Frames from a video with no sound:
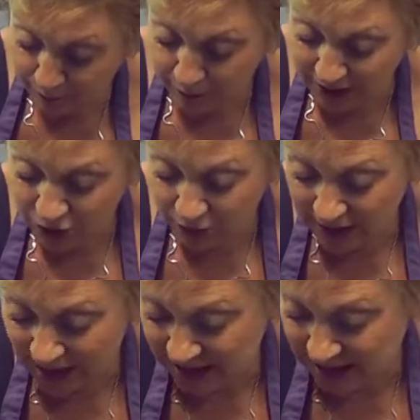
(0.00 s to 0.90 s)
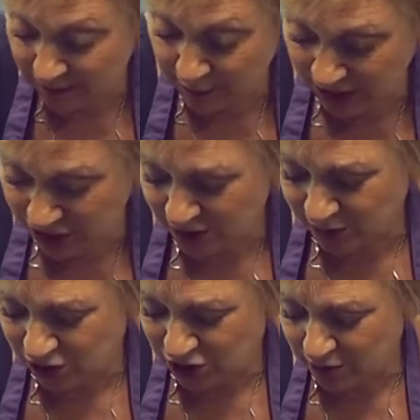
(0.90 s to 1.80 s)
butter and add it, but you don't
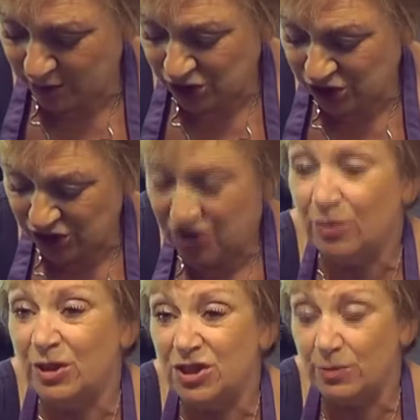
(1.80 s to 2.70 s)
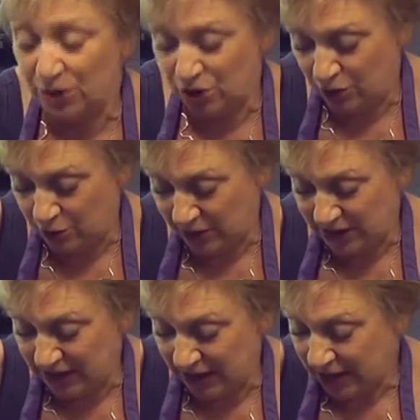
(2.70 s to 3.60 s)
want too much because you don't want it to be too
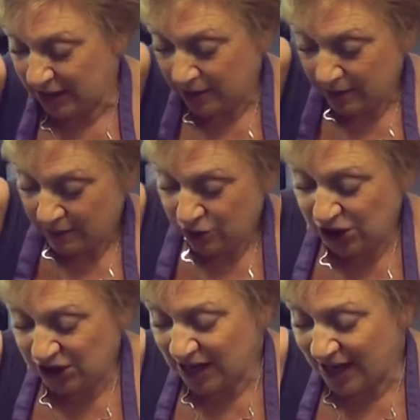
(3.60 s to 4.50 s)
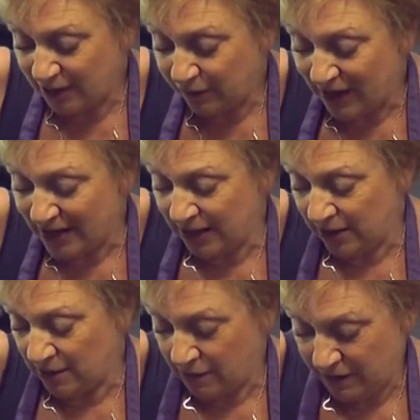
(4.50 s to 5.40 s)
greasy. Cheesecake is fattening
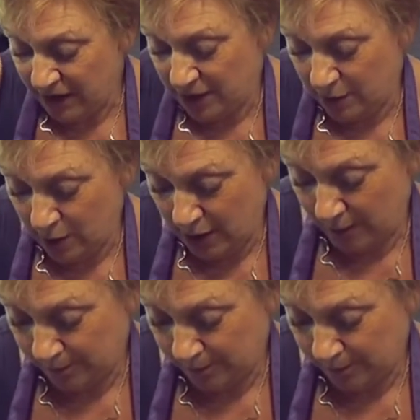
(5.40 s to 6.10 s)
enough anyway.